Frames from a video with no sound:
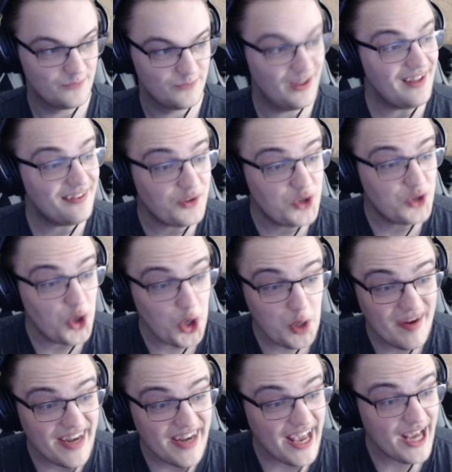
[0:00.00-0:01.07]
he's a
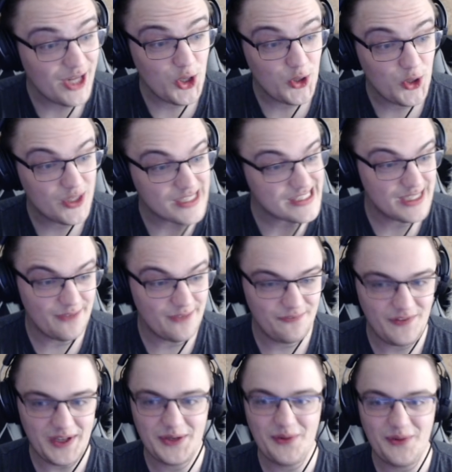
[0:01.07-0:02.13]
Terminator. What? He's gonna
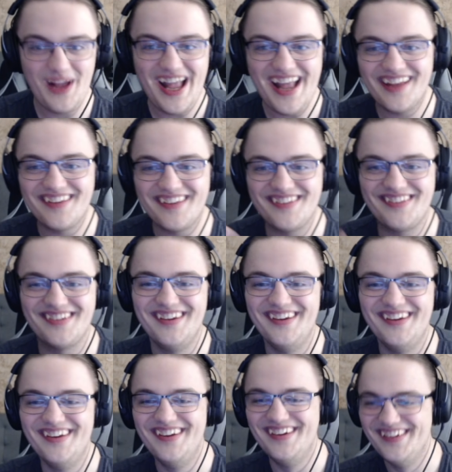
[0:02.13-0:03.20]

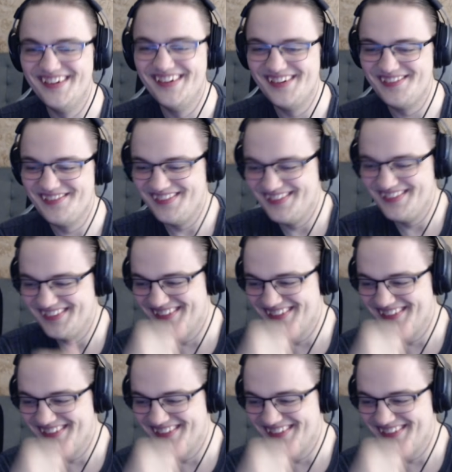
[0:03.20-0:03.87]
fuck your ass.